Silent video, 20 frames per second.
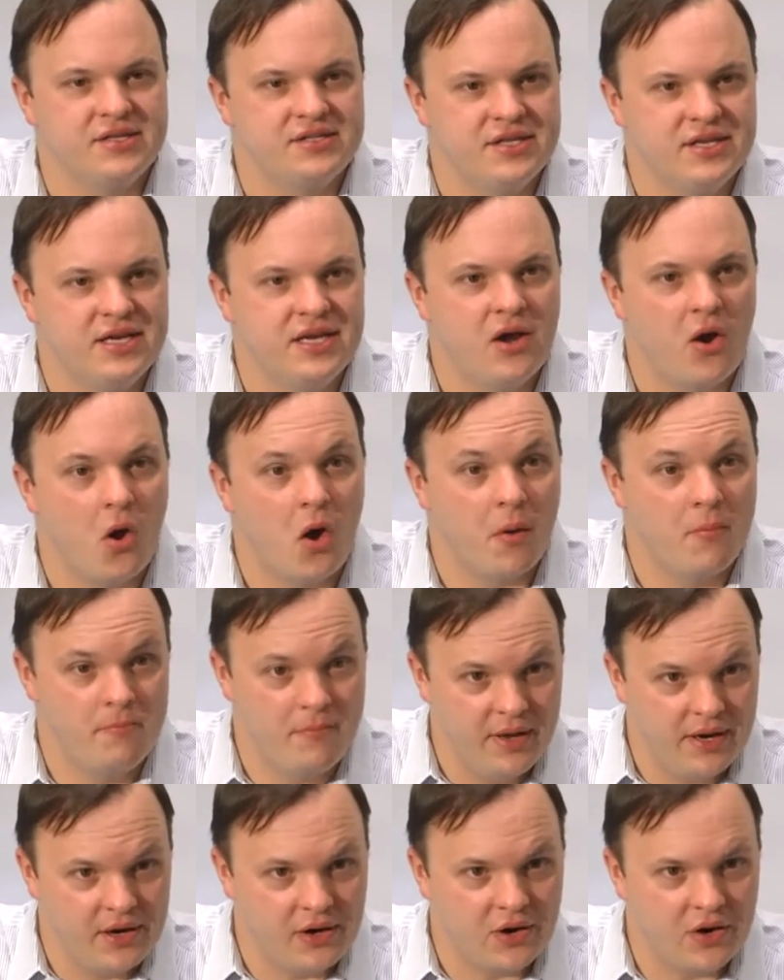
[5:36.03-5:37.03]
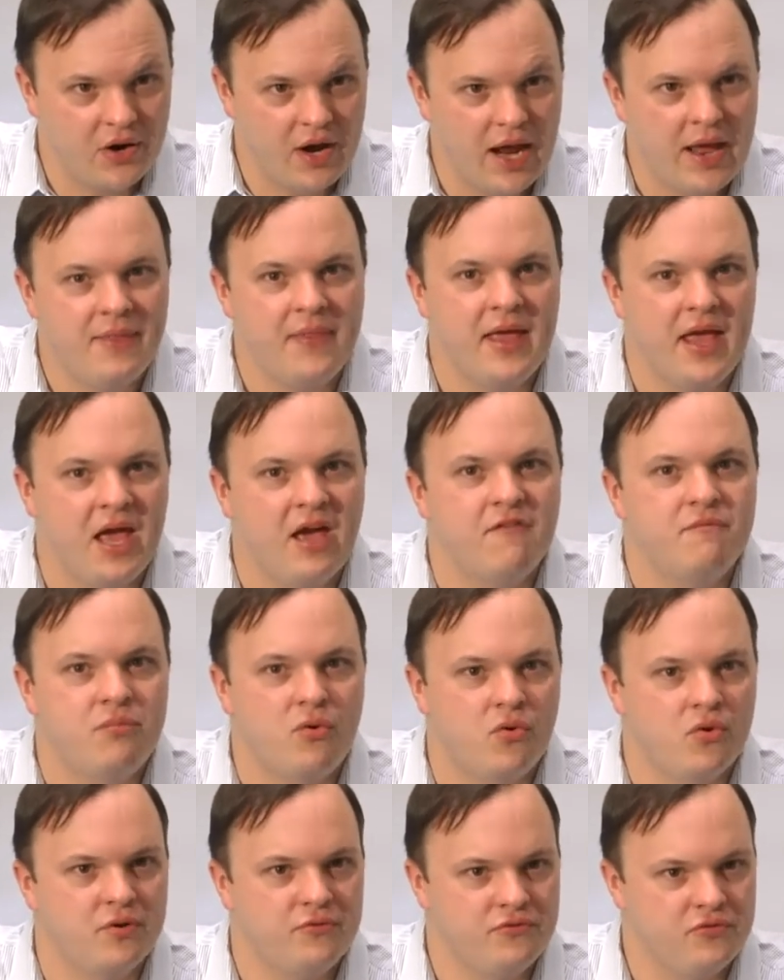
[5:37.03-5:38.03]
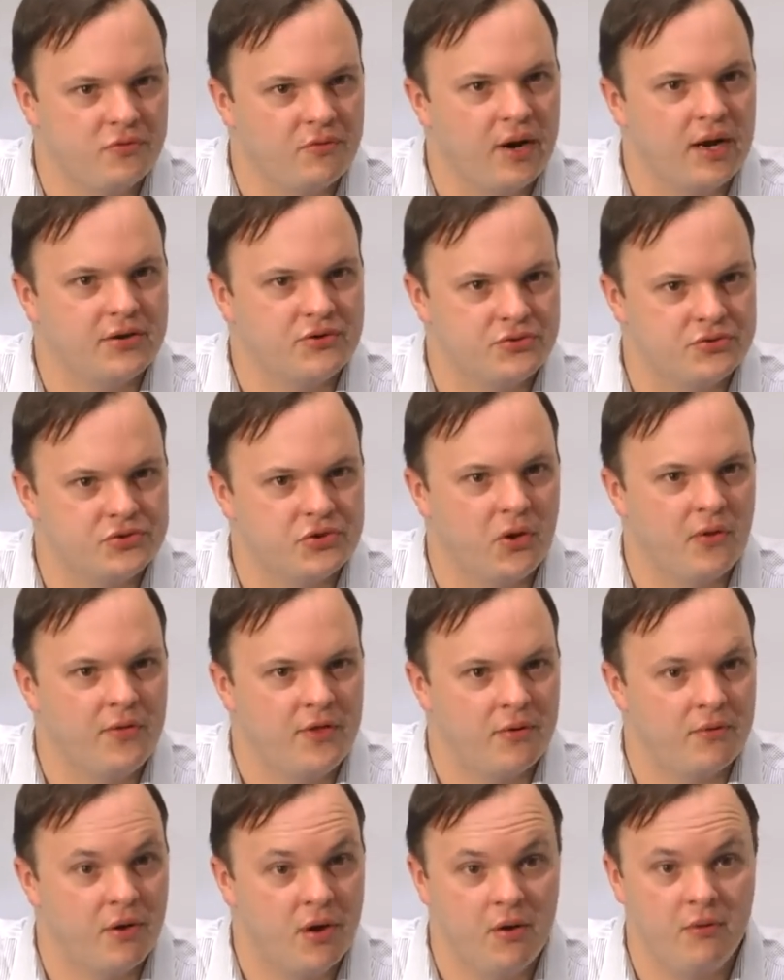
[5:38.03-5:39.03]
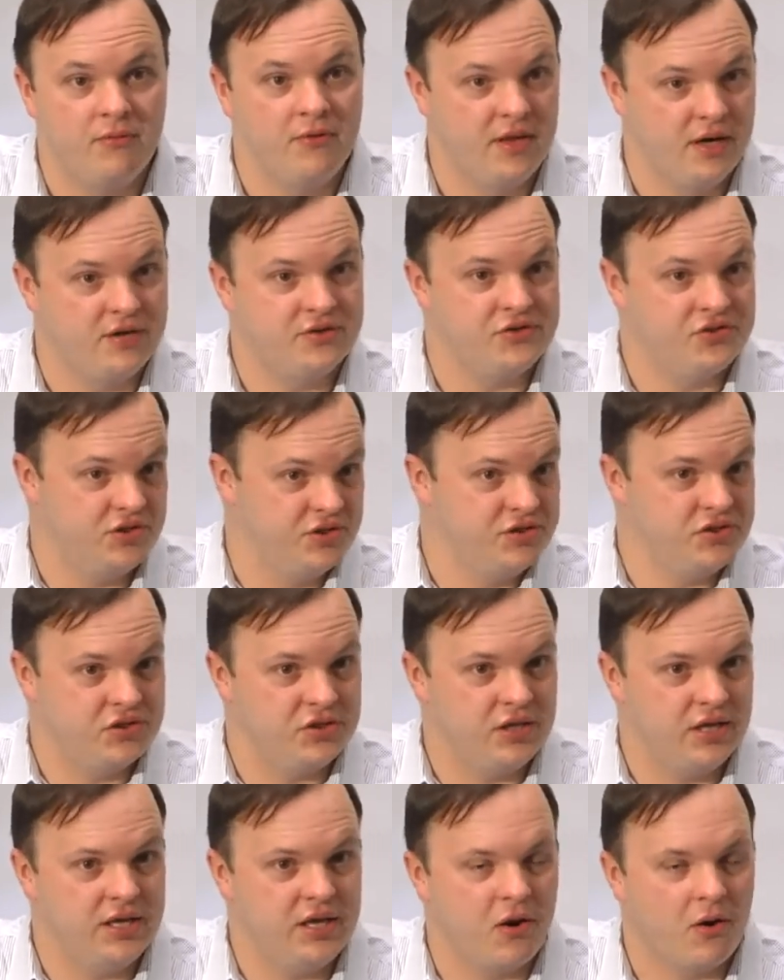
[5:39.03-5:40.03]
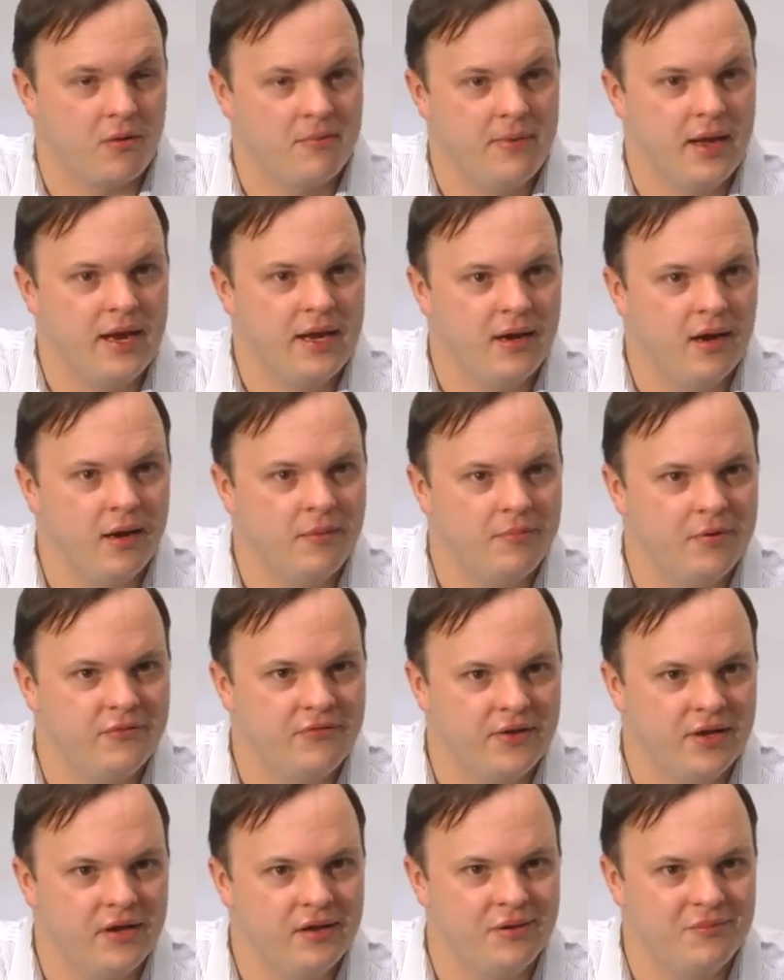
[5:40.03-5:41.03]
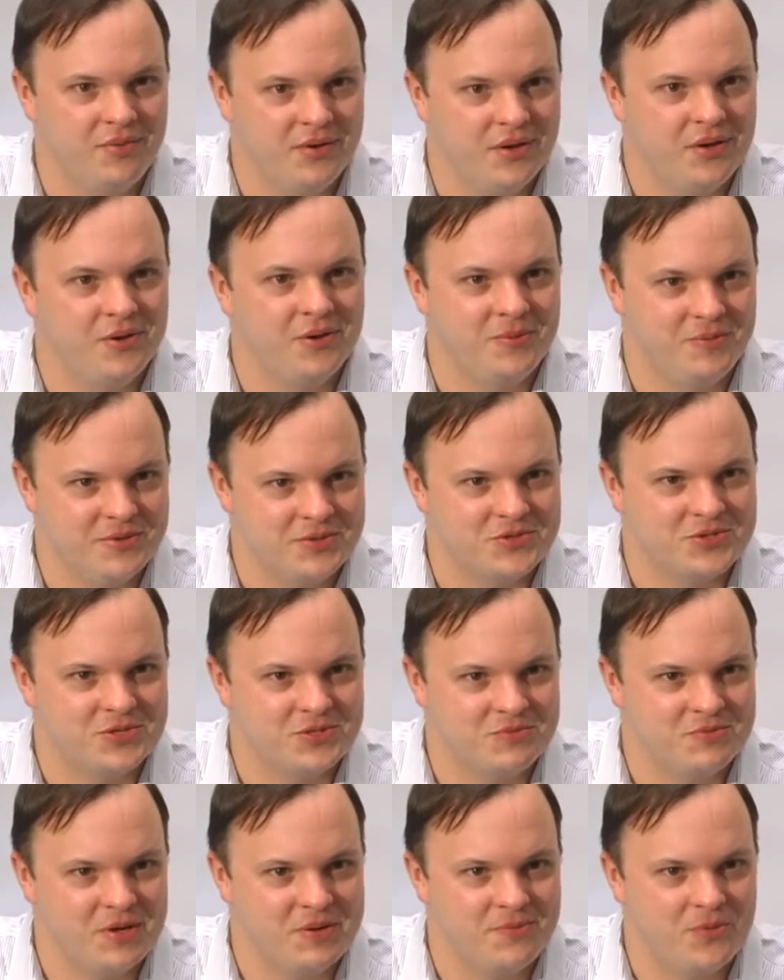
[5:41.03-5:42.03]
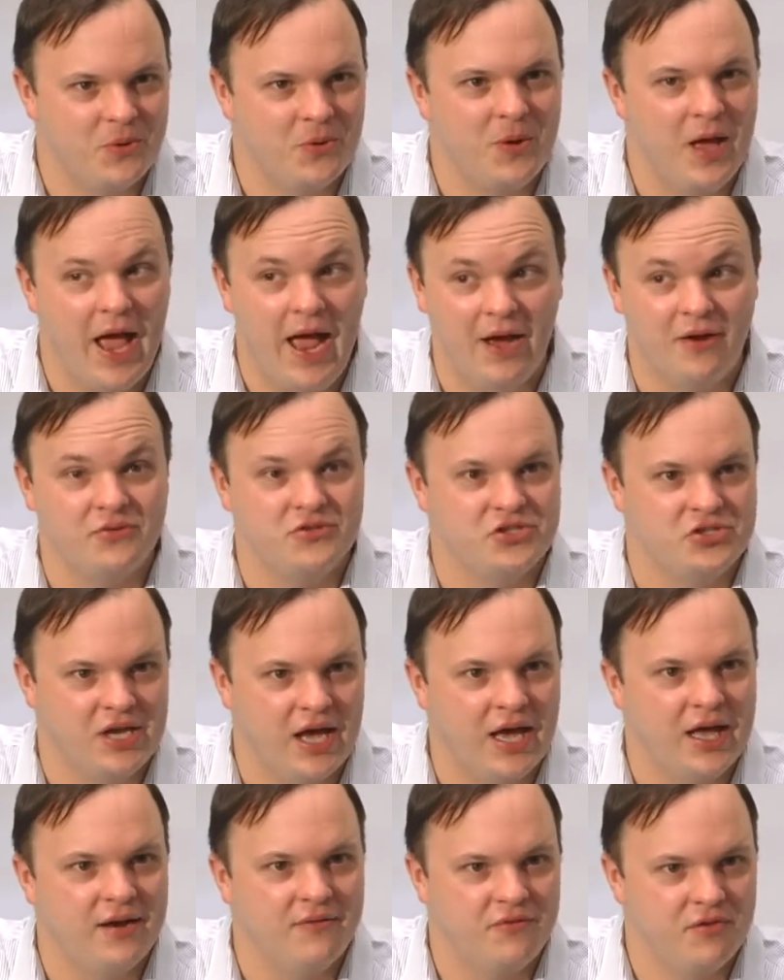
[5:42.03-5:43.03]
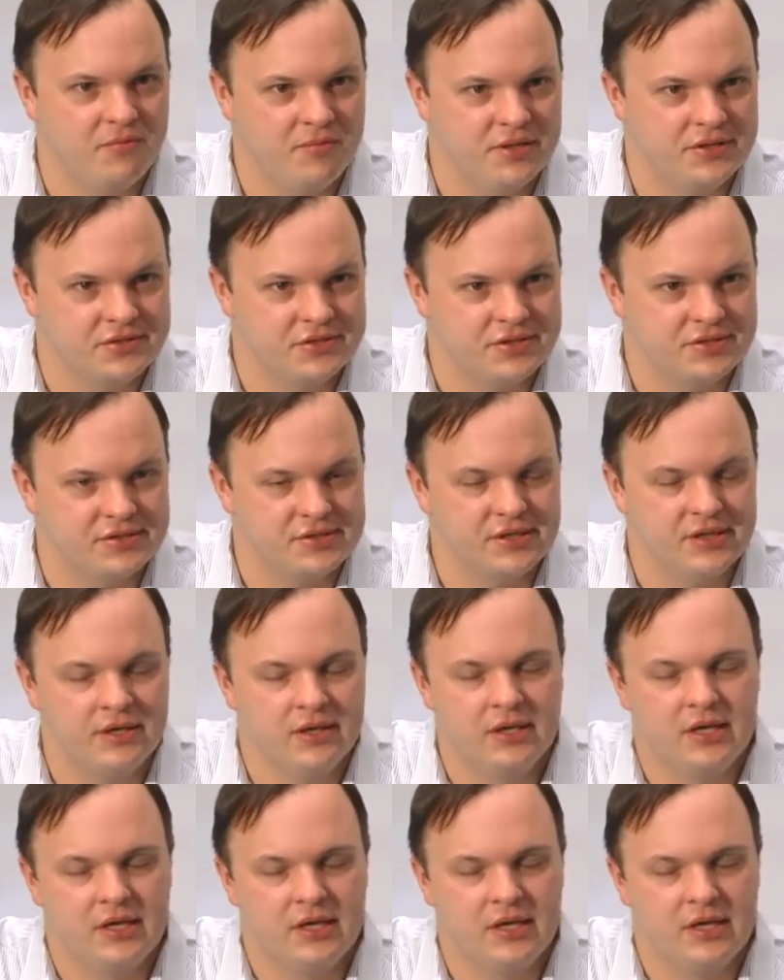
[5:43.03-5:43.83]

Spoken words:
see, are bigger and they have board of directors on their own that essentially are made up of independent business people outside of the business.